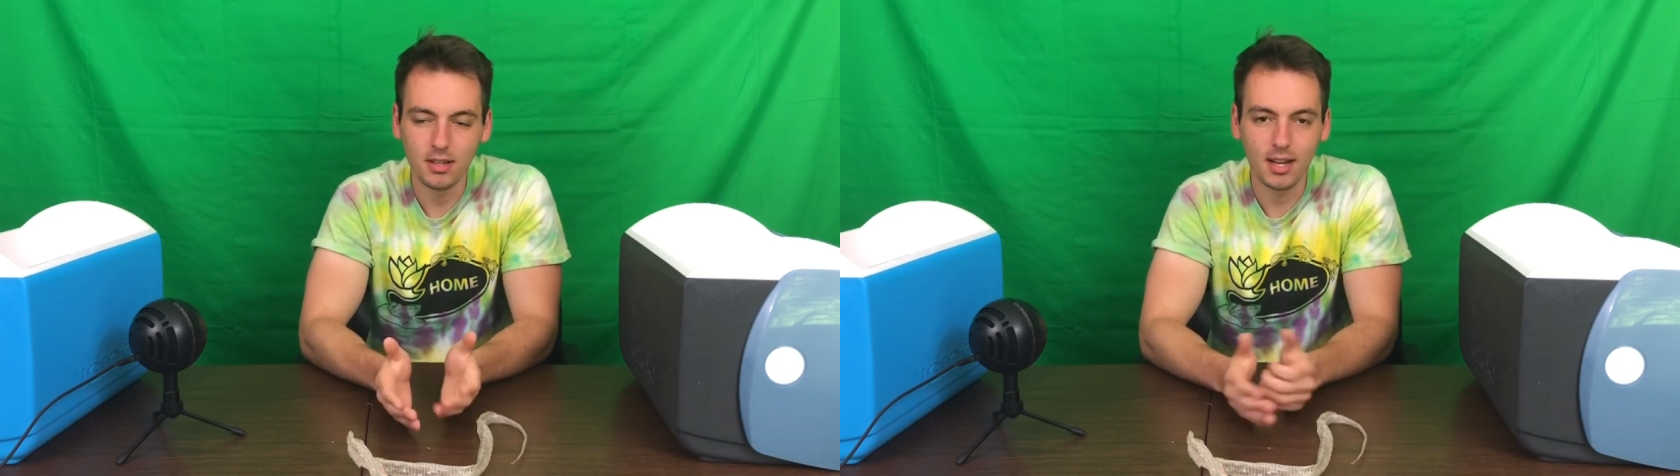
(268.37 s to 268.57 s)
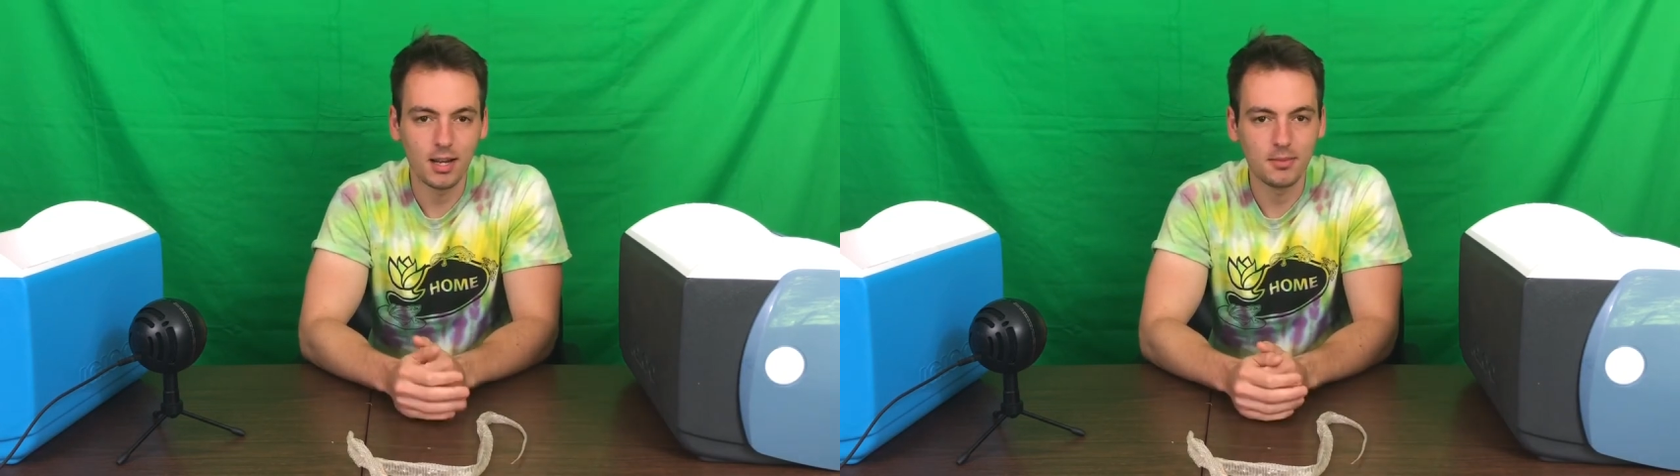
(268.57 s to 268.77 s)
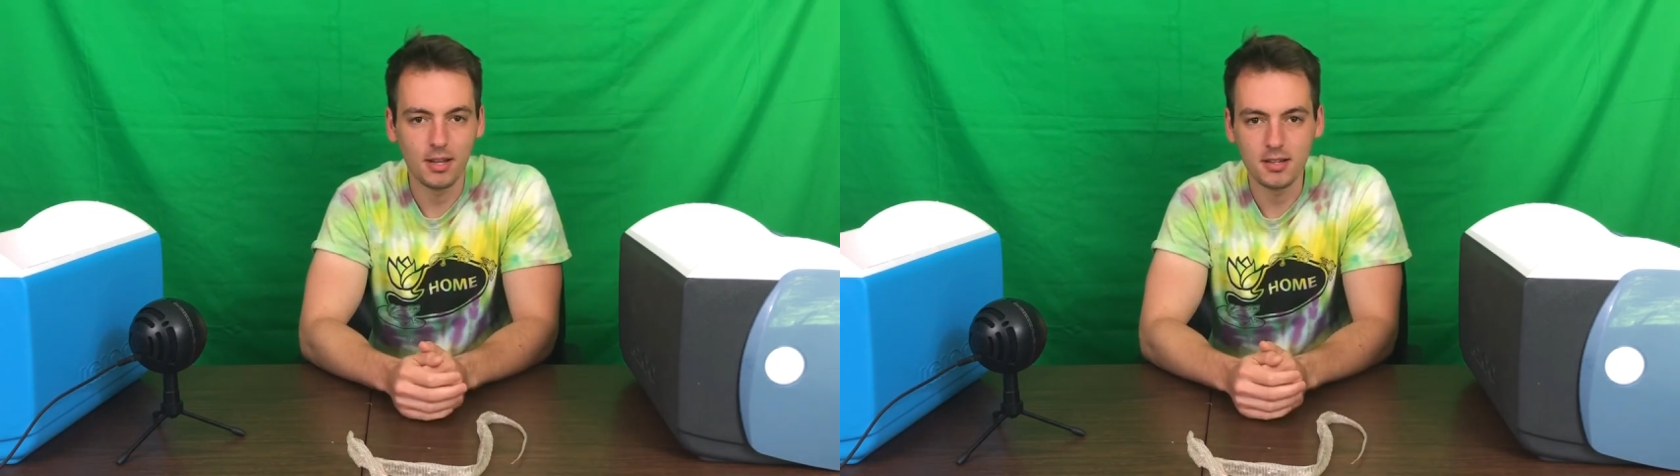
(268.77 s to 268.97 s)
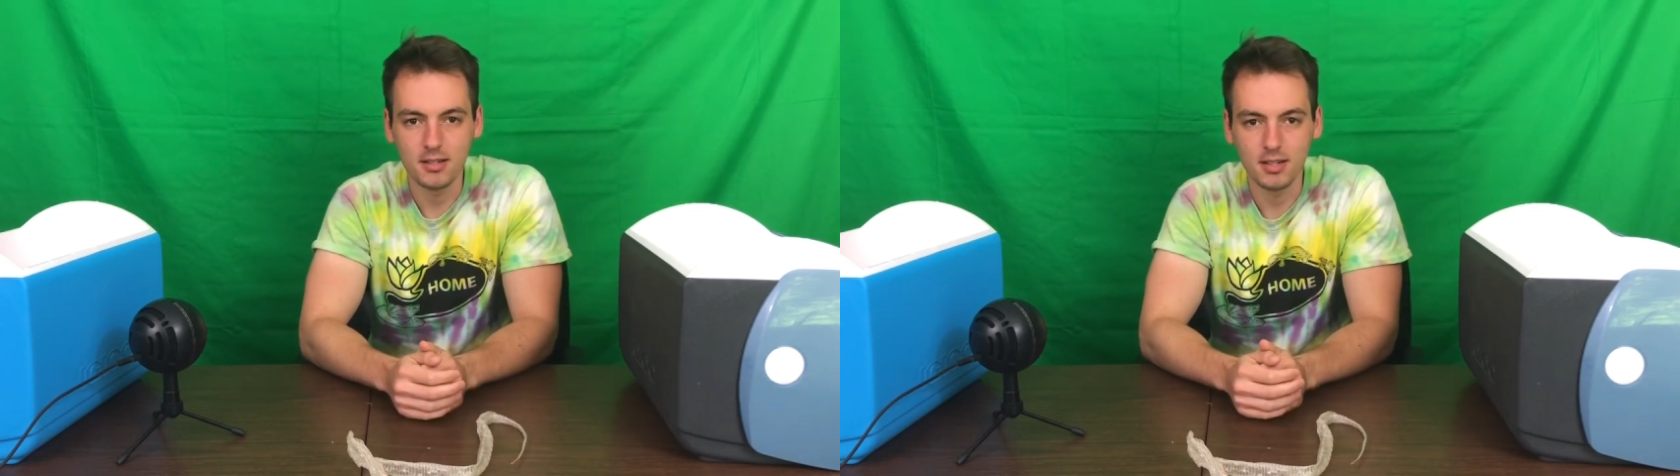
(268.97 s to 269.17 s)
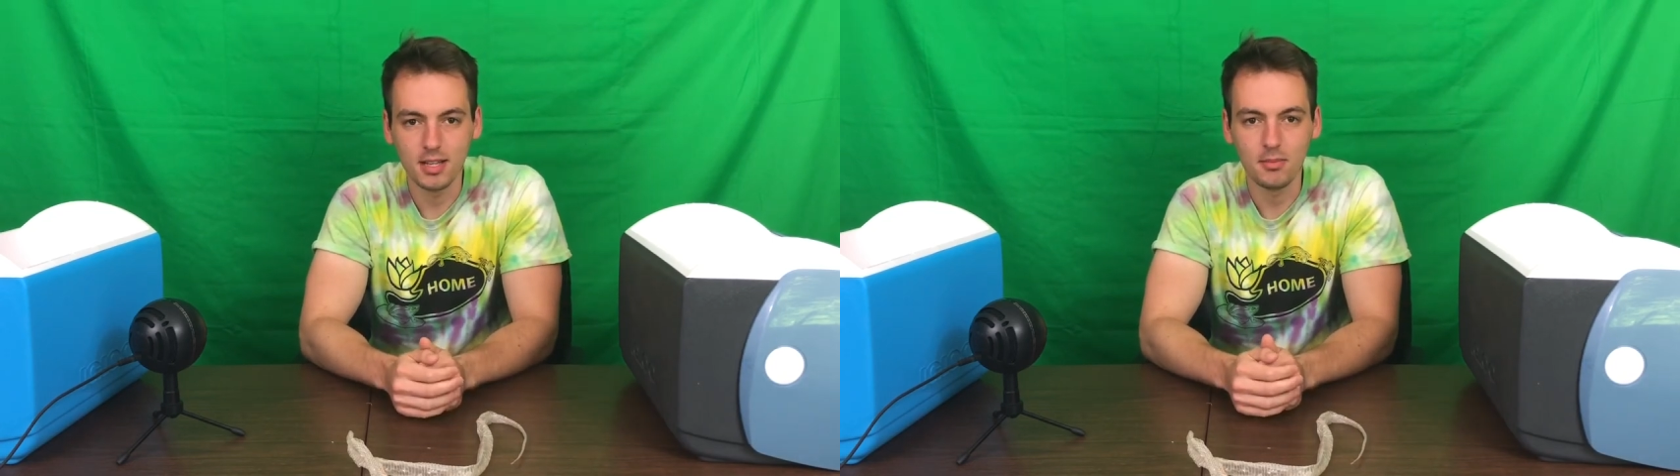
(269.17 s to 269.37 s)
adaptation
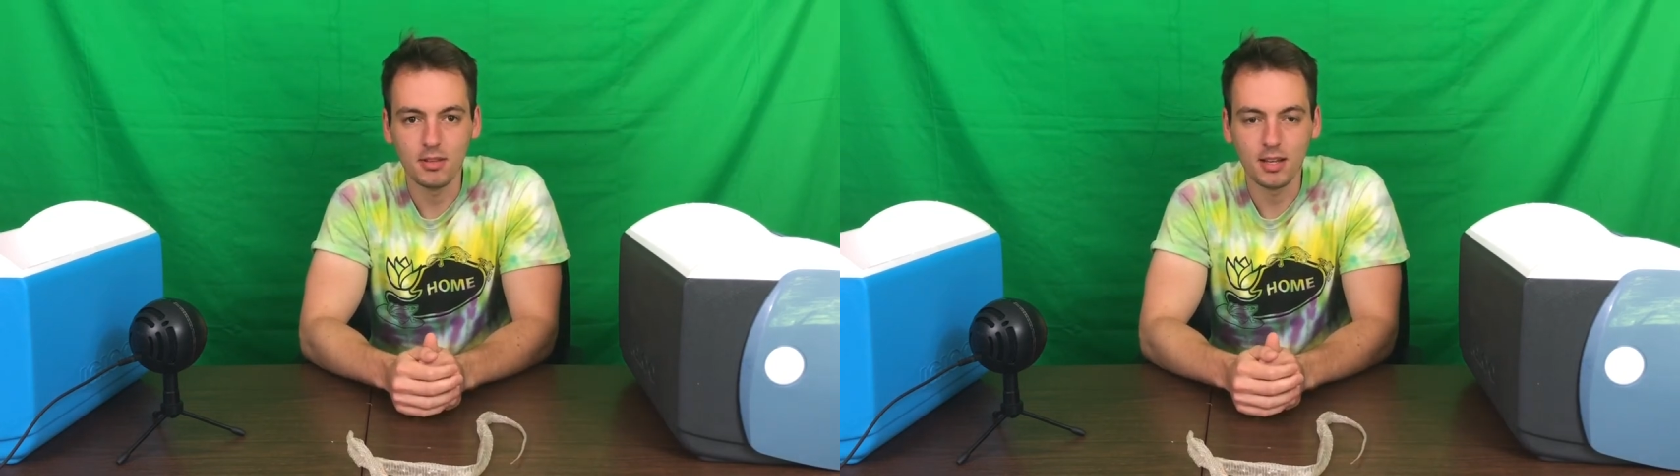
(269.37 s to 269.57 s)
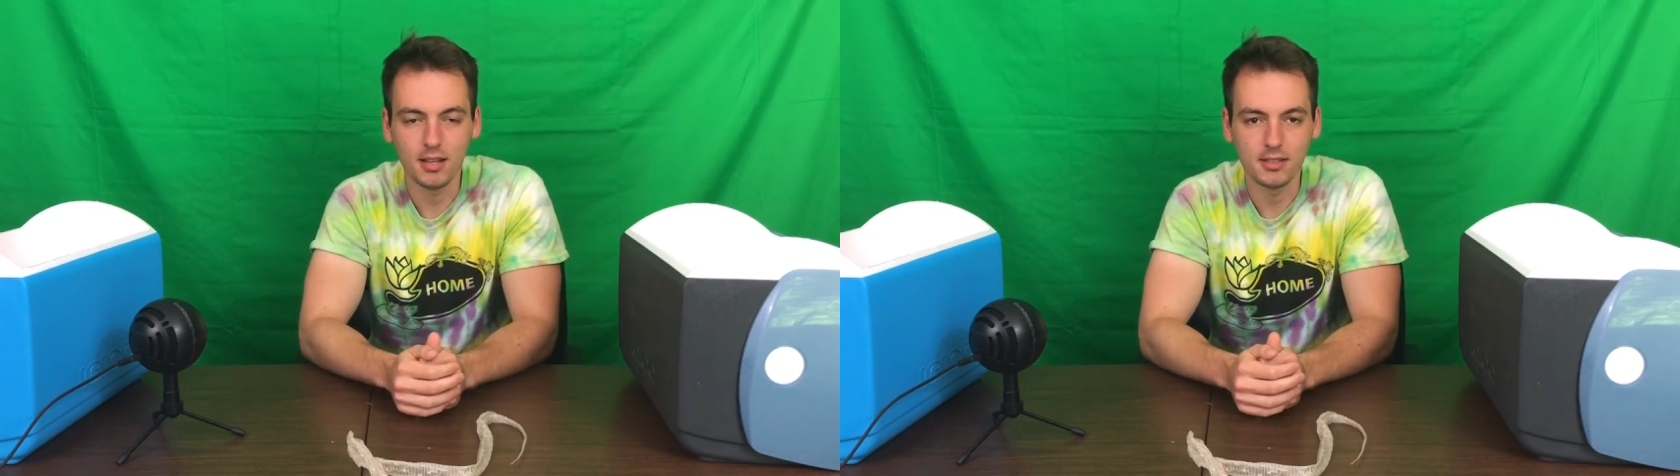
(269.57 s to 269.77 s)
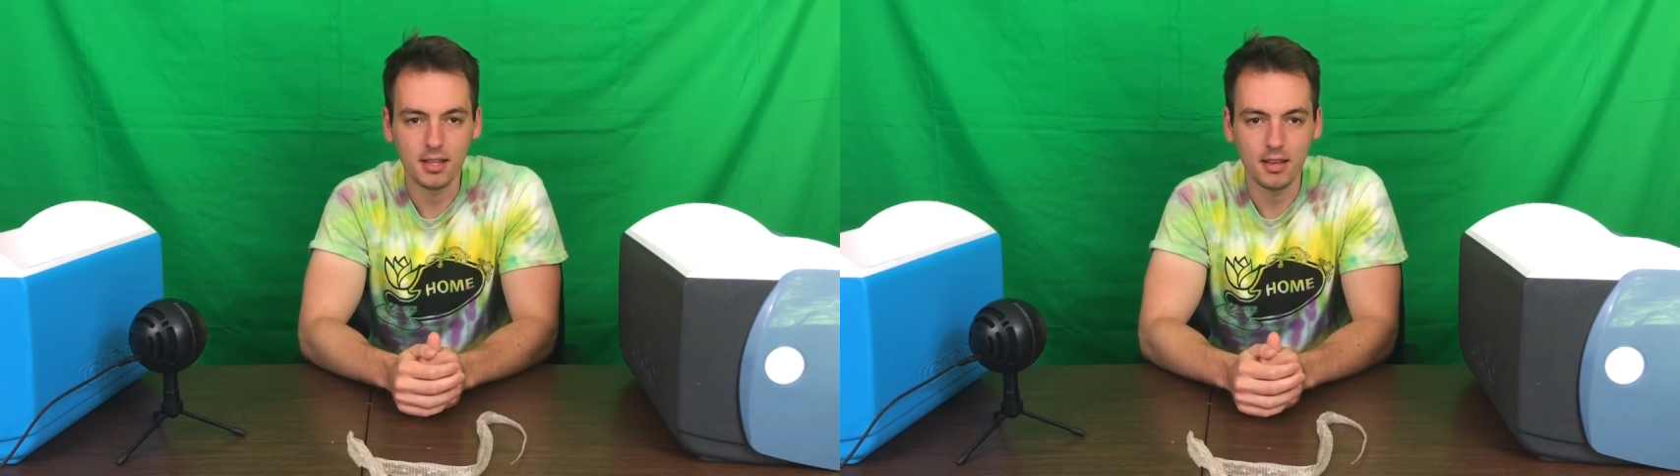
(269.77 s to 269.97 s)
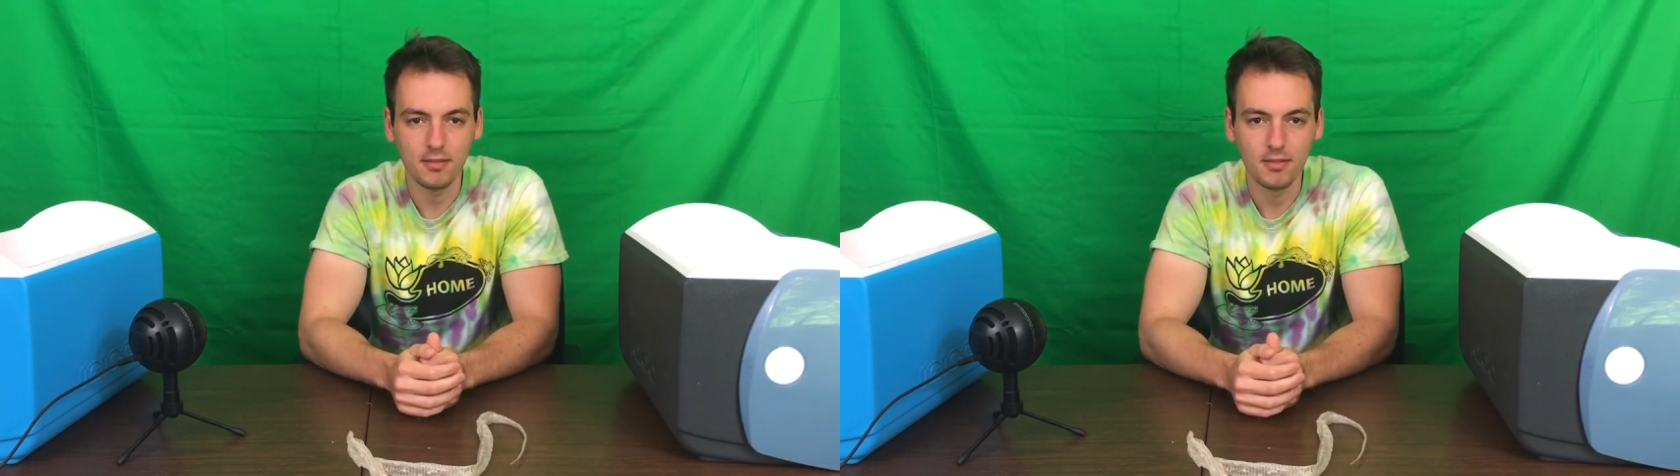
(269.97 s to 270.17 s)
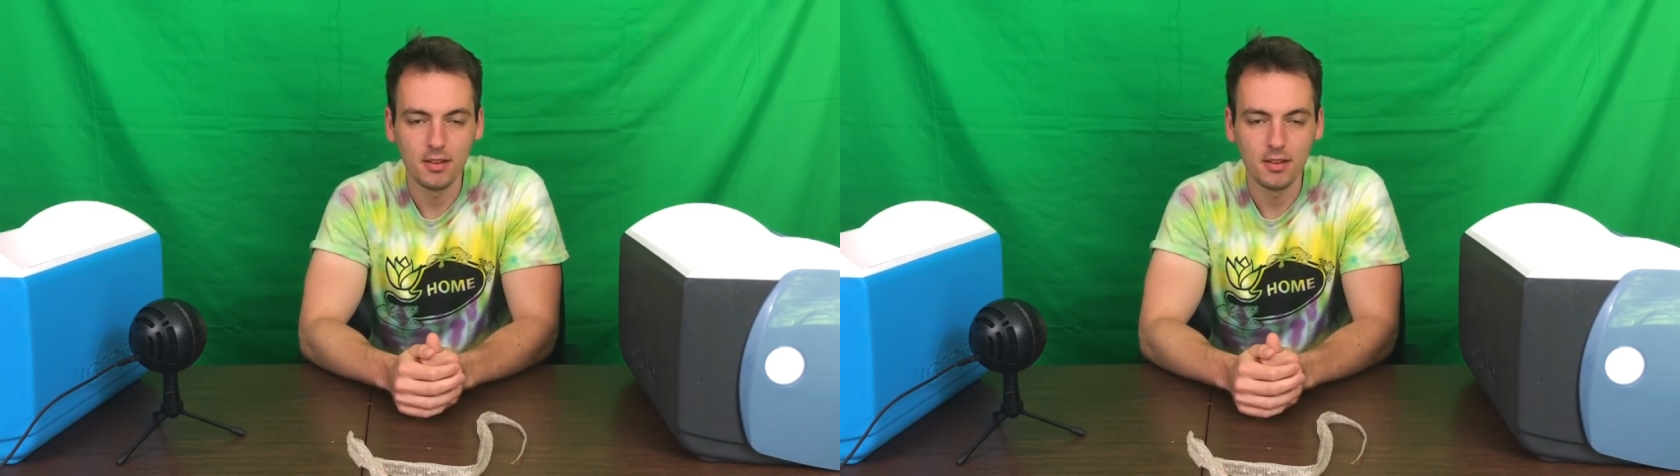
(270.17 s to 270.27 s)
to keep the eggs safe,